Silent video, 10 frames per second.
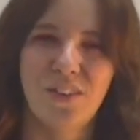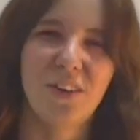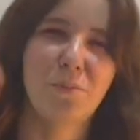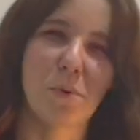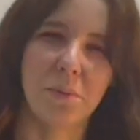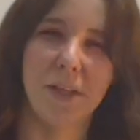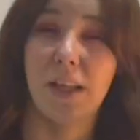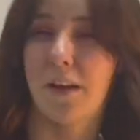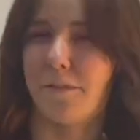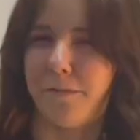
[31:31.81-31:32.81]
there are probably
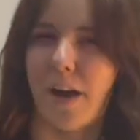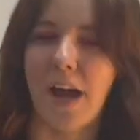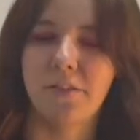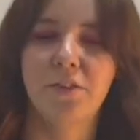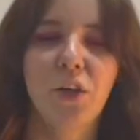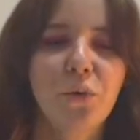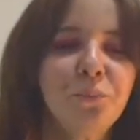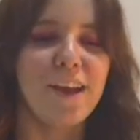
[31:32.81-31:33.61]
like five of you.